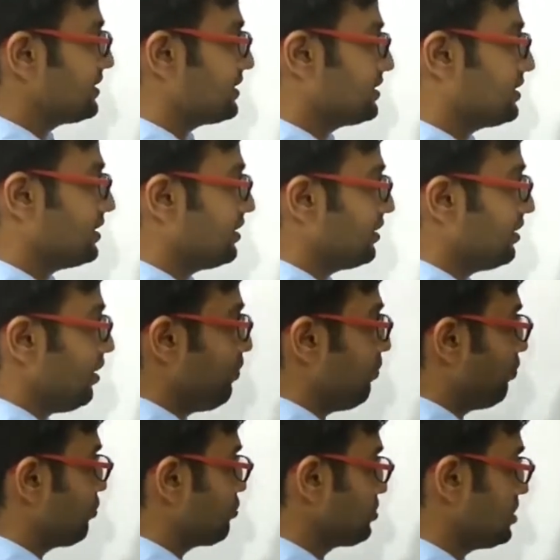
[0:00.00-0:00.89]
a general
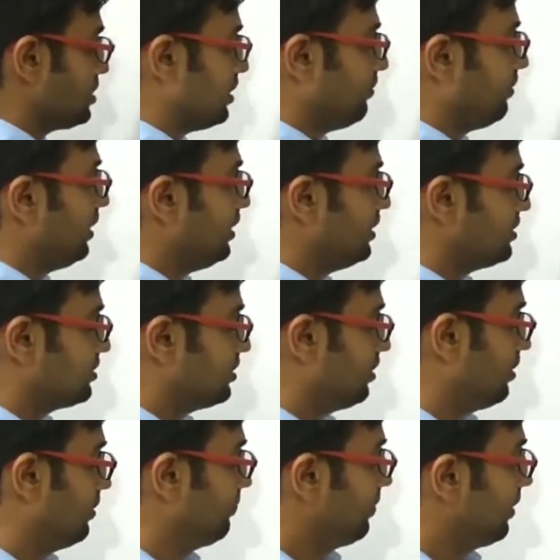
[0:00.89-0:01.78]
positive
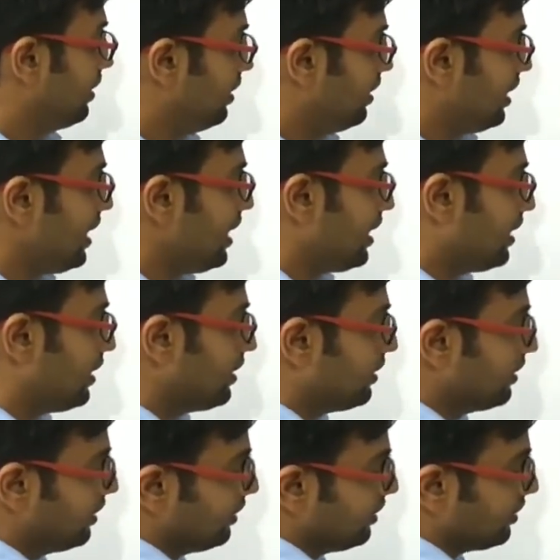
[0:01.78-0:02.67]
integer, and